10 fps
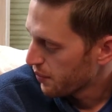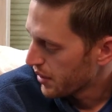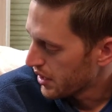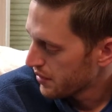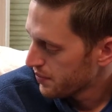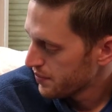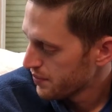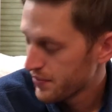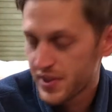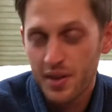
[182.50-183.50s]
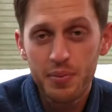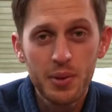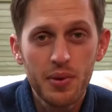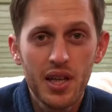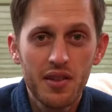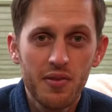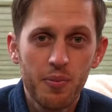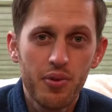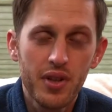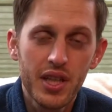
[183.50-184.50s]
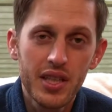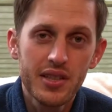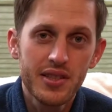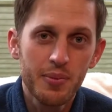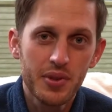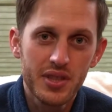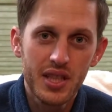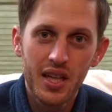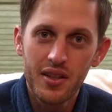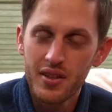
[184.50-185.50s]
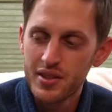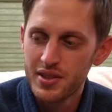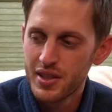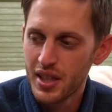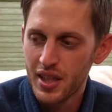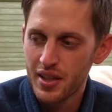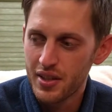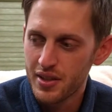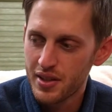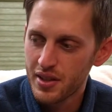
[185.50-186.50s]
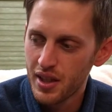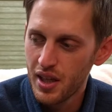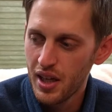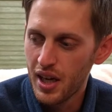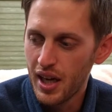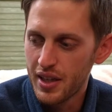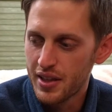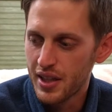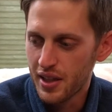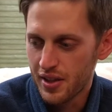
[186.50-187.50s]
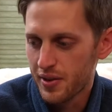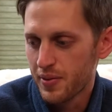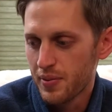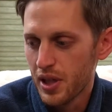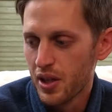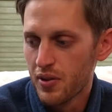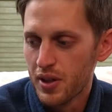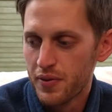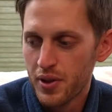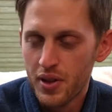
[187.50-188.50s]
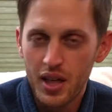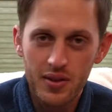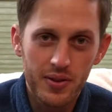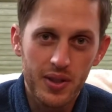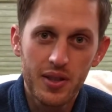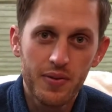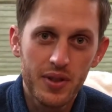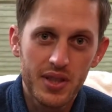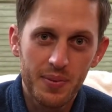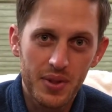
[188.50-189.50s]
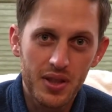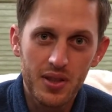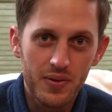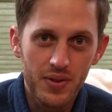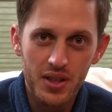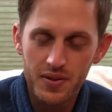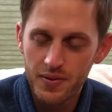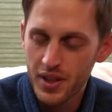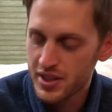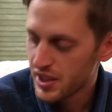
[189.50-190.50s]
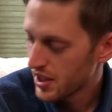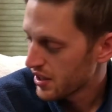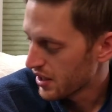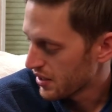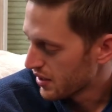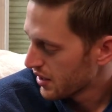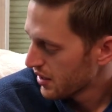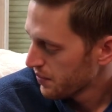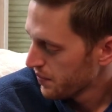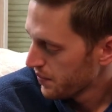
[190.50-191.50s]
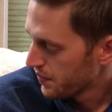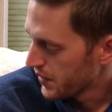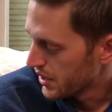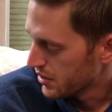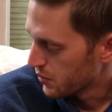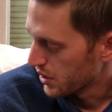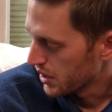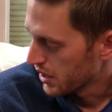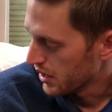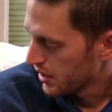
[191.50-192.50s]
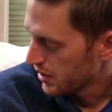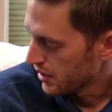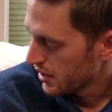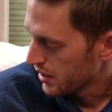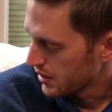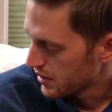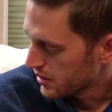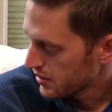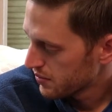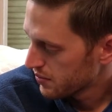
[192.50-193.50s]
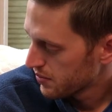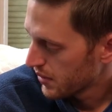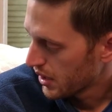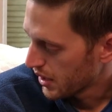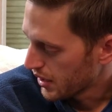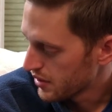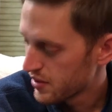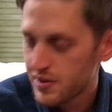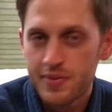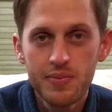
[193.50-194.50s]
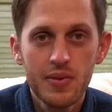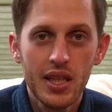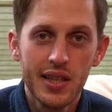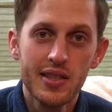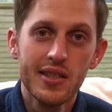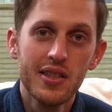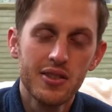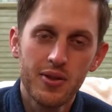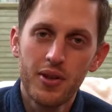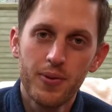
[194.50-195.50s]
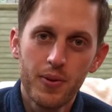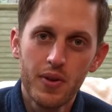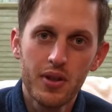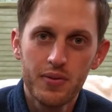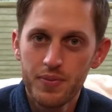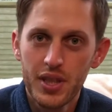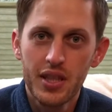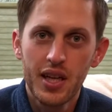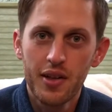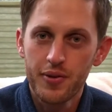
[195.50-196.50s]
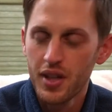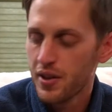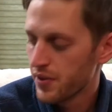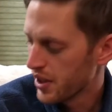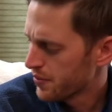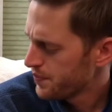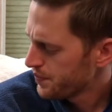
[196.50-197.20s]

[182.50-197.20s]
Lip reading: But some people have pretty simple standards, and I think, if you're not looking for something too fussy, then this really is a nice, easy, straightforward decaf coffee.